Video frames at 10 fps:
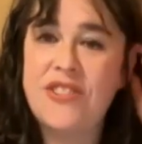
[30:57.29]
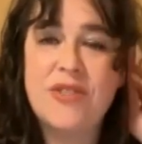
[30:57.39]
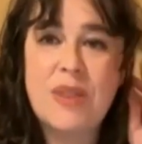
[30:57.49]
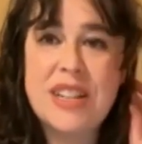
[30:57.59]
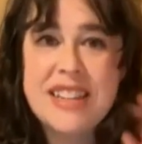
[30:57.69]

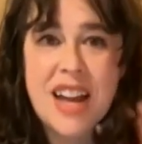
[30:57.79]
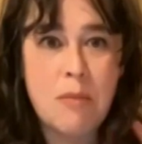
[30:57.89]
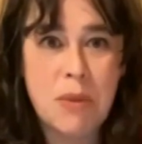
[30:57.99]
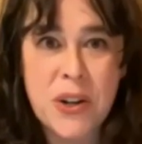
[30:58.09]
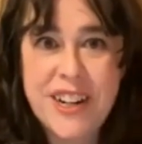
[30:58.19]
was not
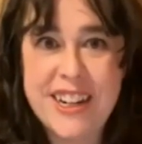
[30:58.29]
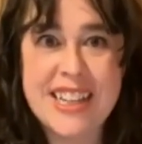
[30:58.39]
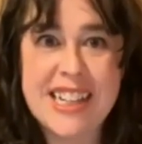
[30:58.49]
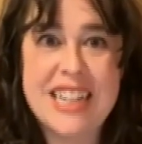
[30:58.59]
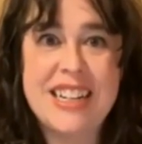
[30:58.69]
born in the
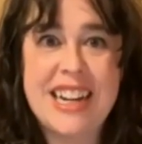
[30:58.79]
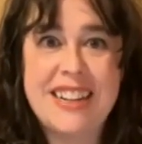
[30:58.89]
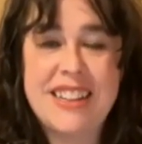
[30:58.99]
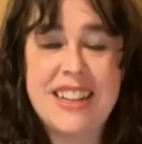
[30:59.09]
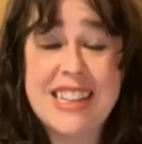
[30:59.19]
late
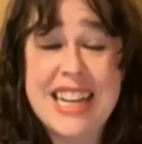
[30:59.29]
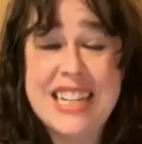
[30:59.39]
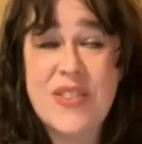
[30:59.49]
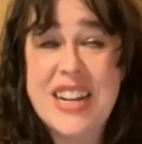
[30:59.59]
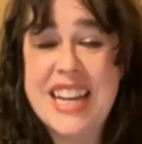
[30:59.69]

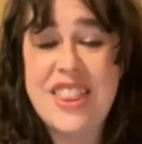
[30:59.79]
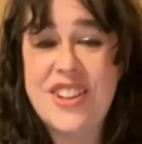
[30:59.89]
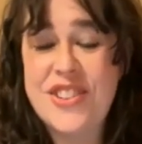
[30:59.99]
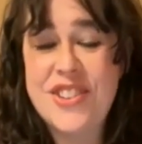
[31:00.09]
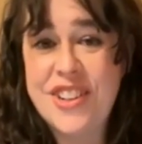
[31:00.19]
20th
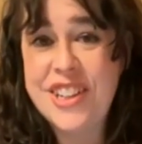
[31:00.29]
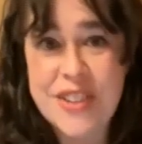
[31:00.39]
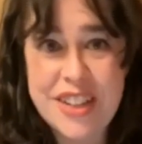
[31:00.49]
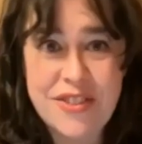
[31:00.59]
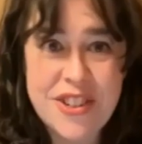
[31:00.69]
or early
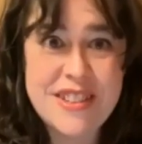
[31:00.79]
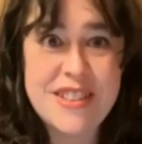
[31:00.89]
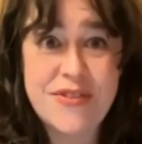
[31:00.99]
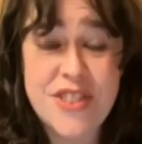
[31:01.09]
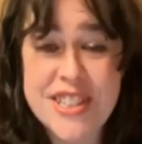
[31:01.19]

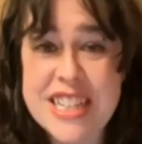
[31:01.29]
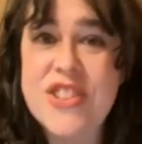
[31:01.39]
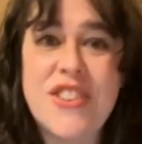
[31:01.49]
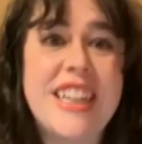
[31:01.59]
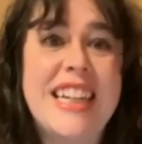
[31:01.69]
21st
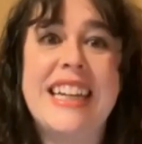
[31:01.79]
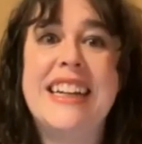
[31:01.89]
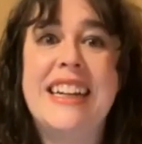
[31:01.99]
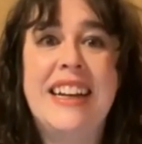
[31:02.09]
century.